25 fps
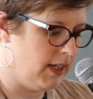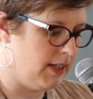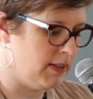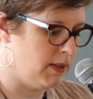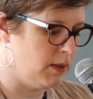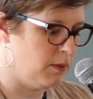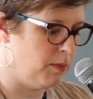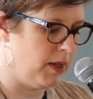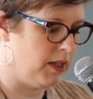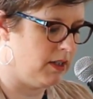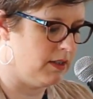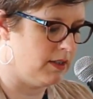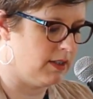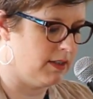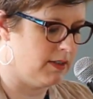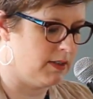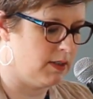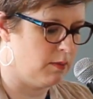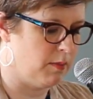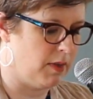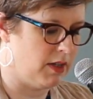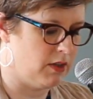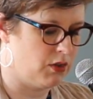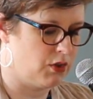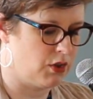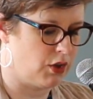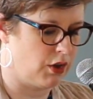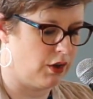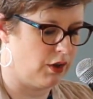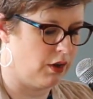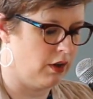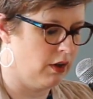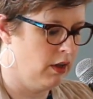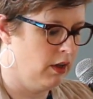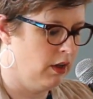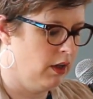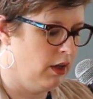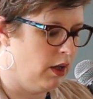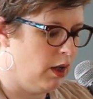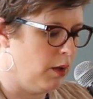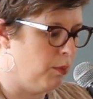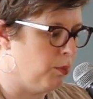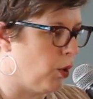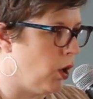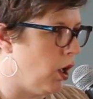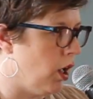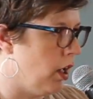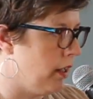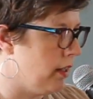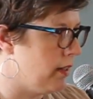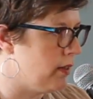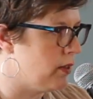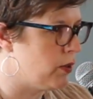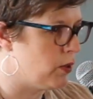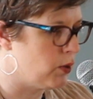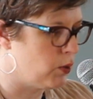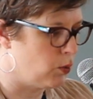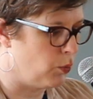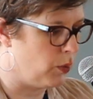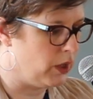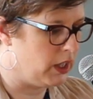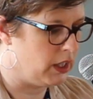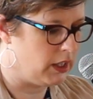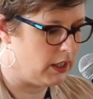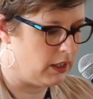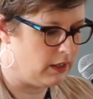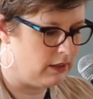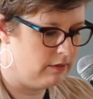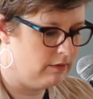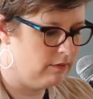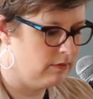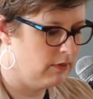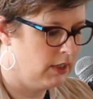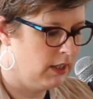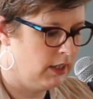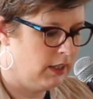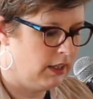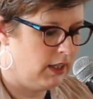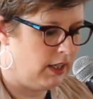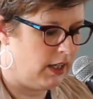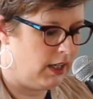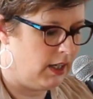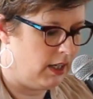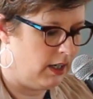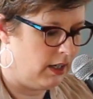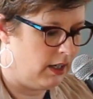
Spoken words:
He spent a semester abroad in Sweden,